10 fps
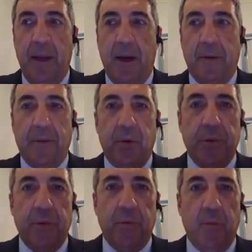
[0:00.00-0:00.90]
Now, of course,
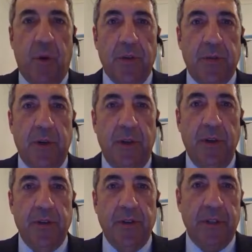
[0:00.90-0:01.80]
whilst we're
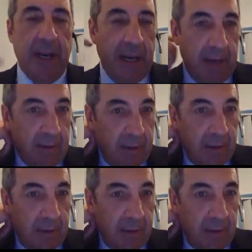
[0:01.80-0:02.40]
used to saying,